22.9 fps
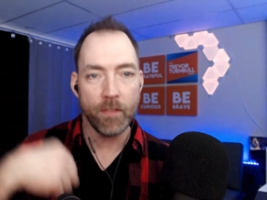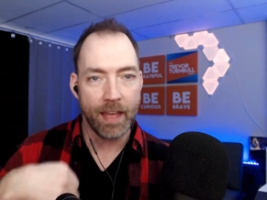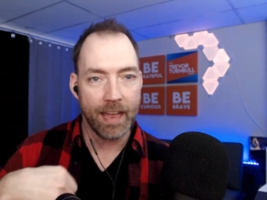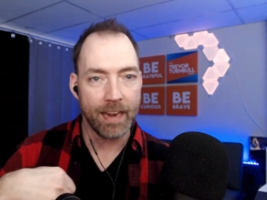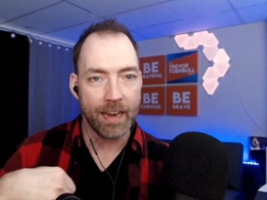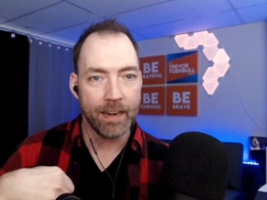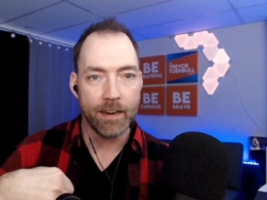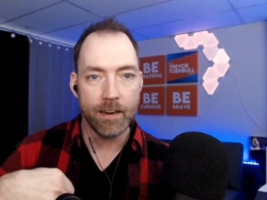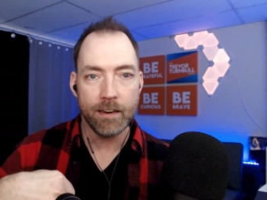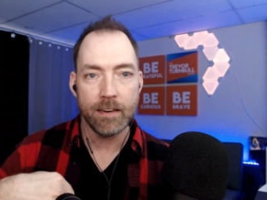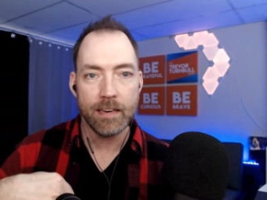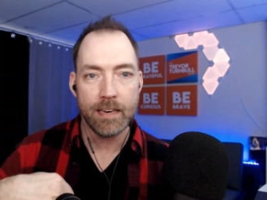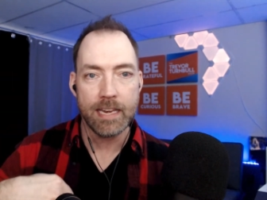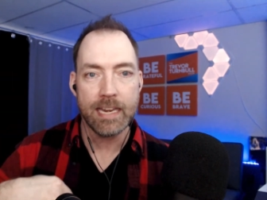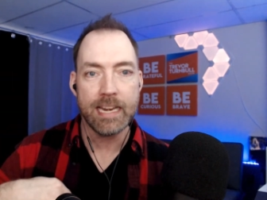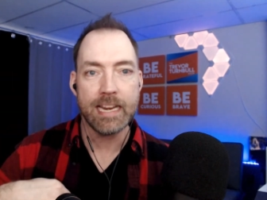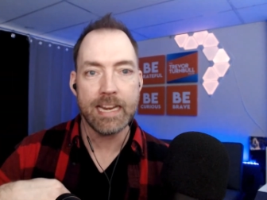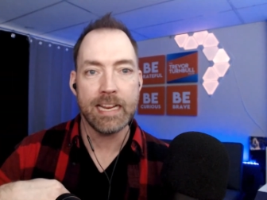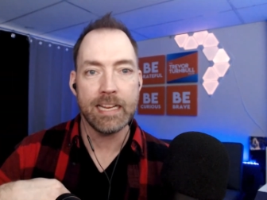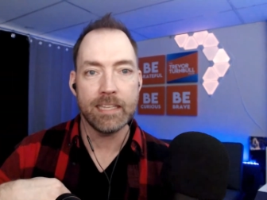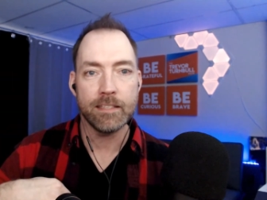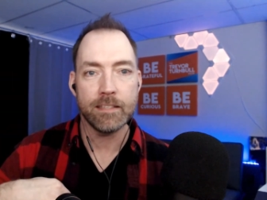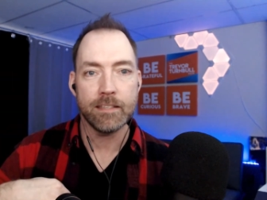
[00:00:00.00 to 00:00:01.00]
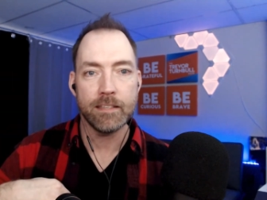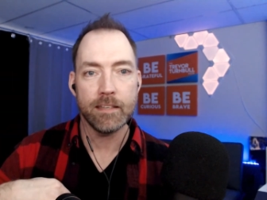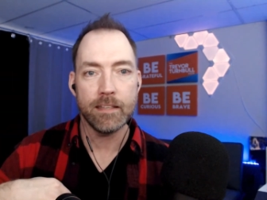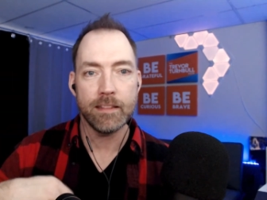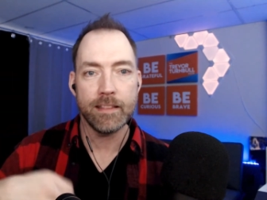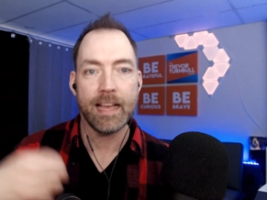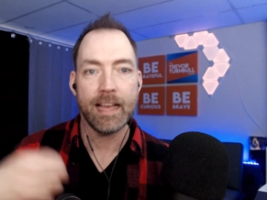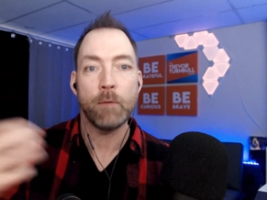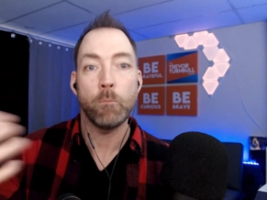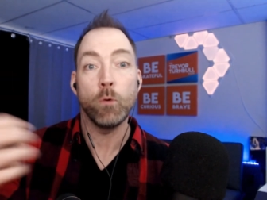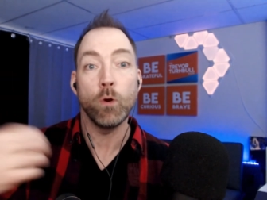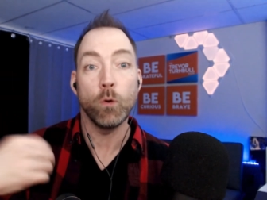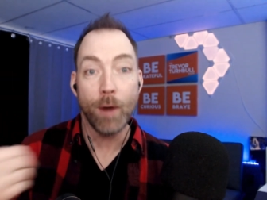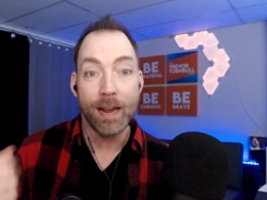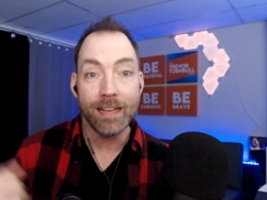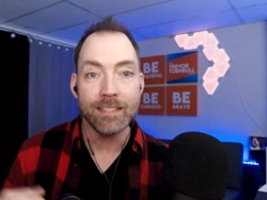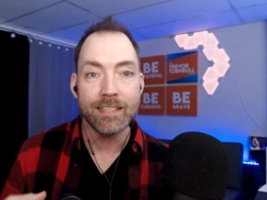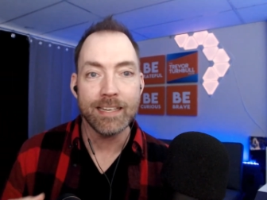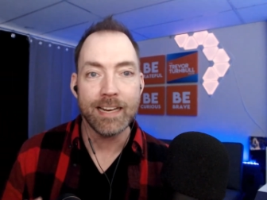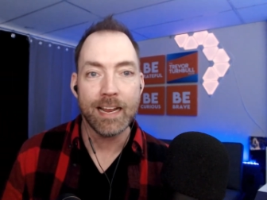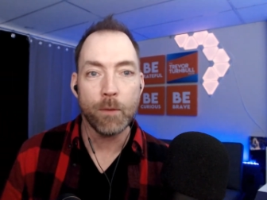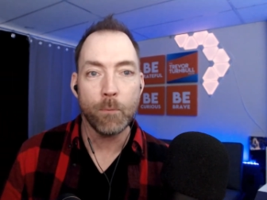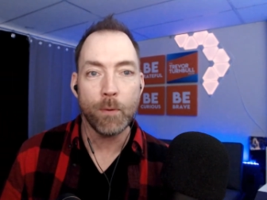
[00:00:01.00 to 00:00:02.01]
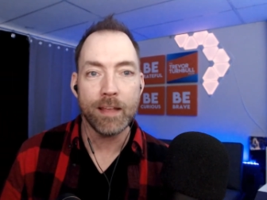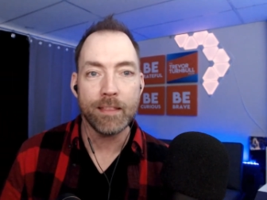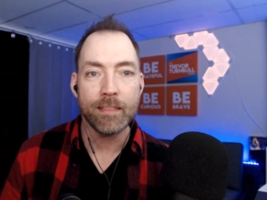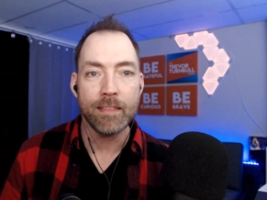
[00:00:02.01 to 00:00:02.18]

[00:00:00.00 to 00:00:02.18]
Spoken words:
that will resonate